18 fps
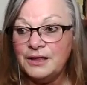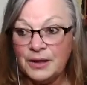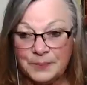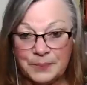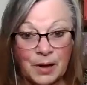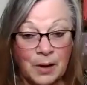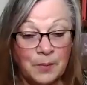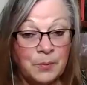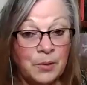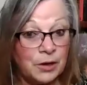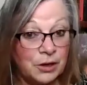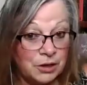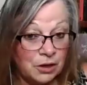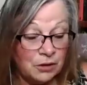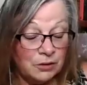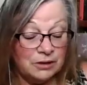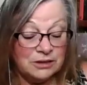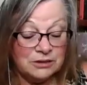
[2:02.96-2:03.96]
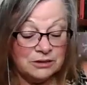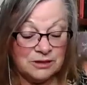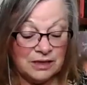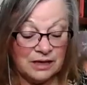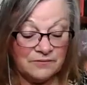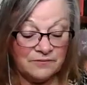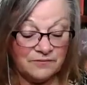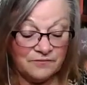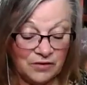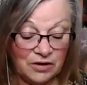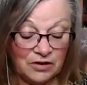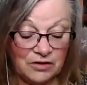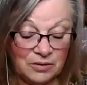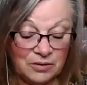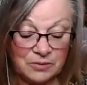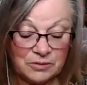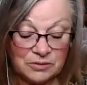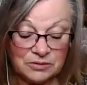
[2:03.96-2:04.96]
Yep, I'm not going to go into that
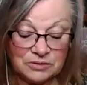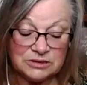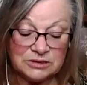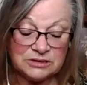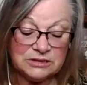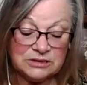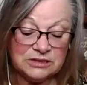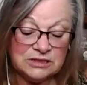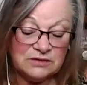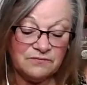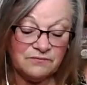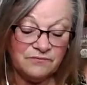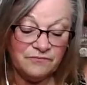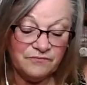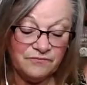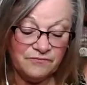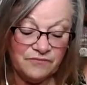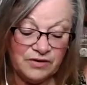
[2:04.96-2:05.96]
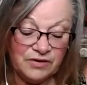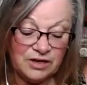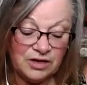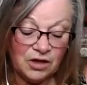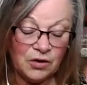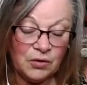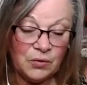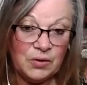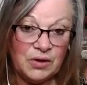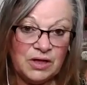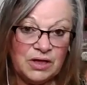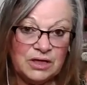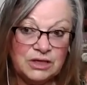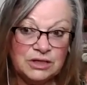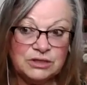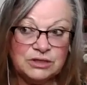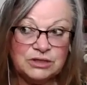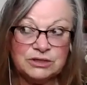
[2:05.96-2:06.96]
further because this video
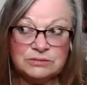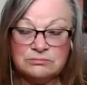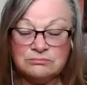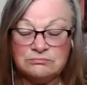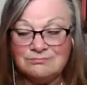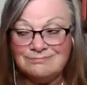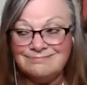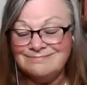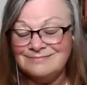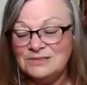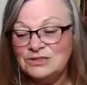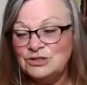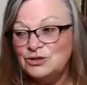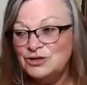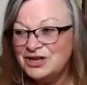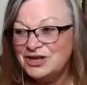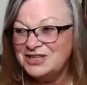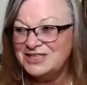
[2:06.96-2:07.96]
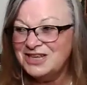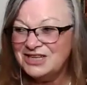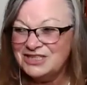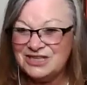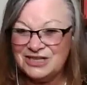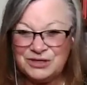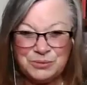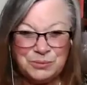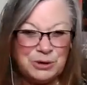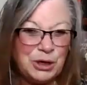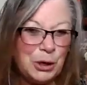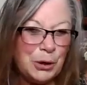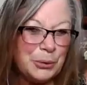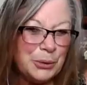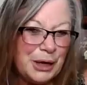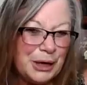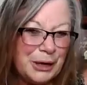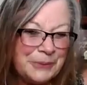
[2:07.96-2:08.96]
is sort of going to touch a little bit
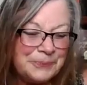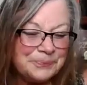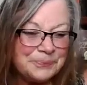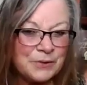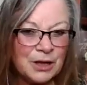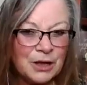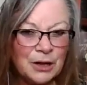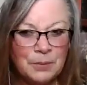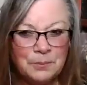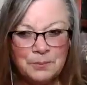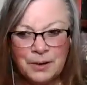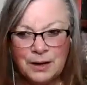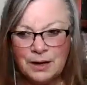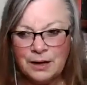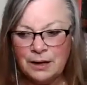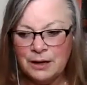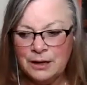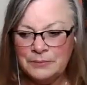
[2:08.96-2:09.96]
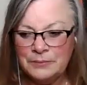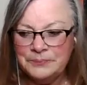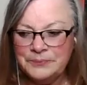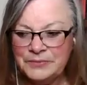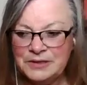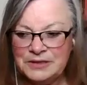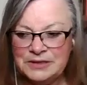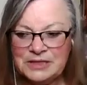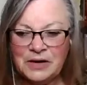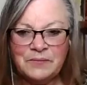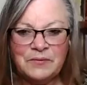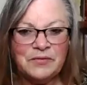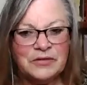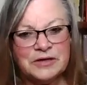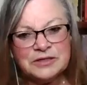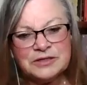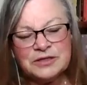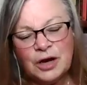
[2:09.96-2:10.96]
on that, but there's
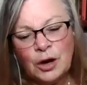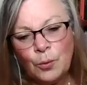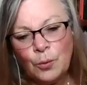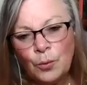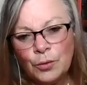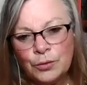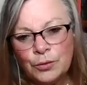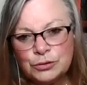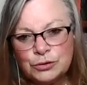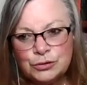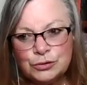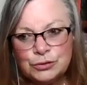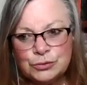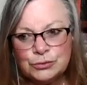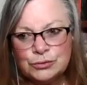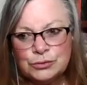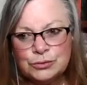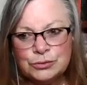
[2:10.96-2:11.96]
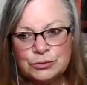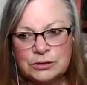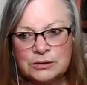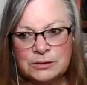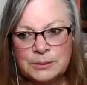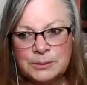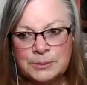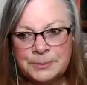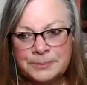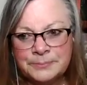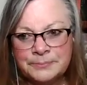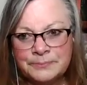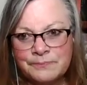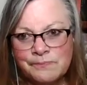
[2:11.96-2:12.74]
other things that I want to sort of